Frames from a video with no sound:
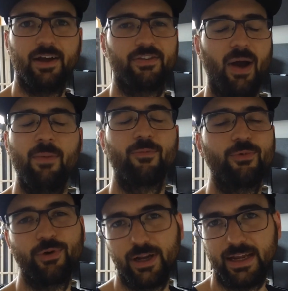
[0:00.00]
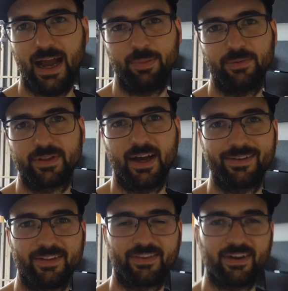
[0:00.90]
So I'm really happy with that.
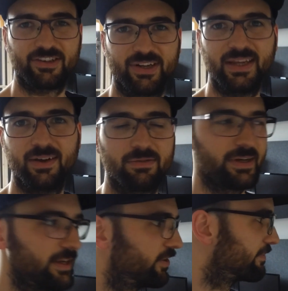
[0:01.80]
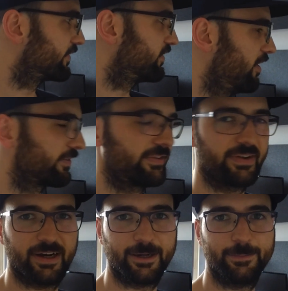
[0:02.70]
That's actually a really good result.
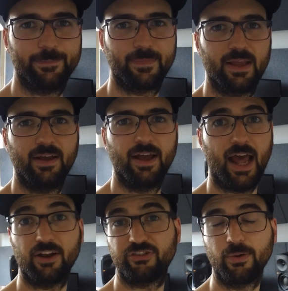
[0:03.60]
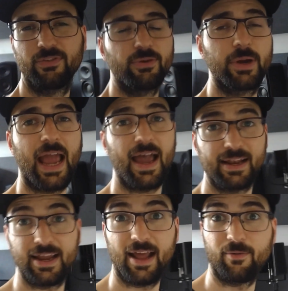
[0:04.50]
And it shows you
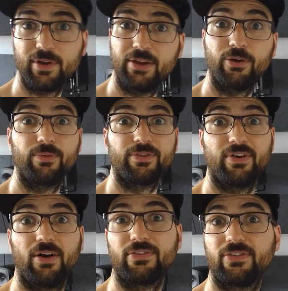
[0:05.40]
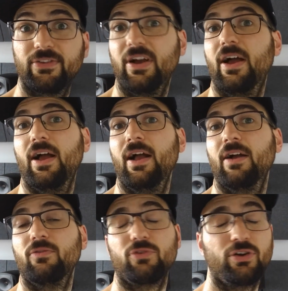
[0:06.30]
can get really good results,
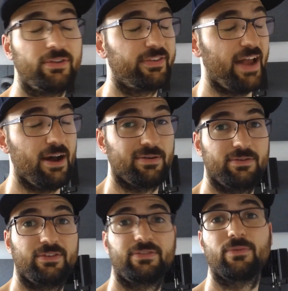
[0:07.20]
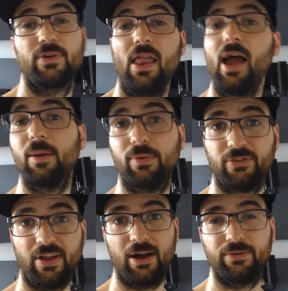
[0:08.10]
good sound, reliable
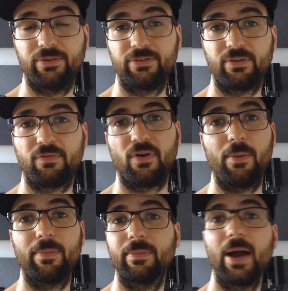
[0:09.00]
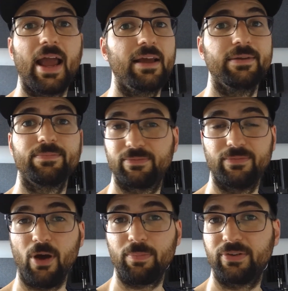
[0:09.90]
sound from a
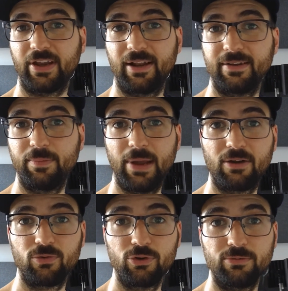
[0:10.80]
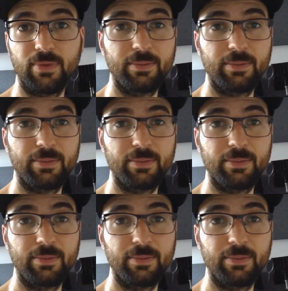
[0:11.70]
not particularly big room.